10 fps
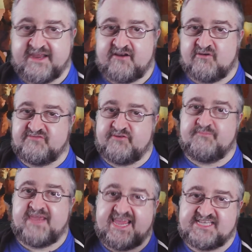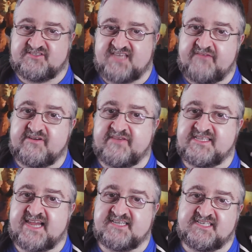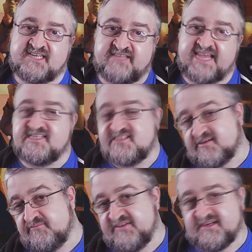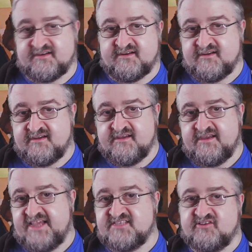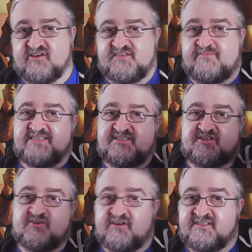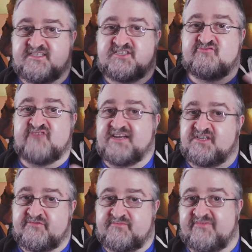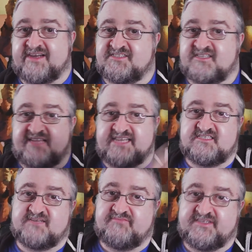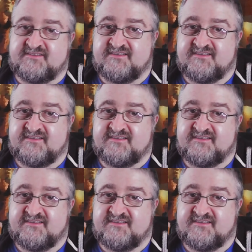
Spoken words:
and it always feels paced. So even if he's actually delaying something, he's got lots of business going on, distracting you from the fact he's delaying something.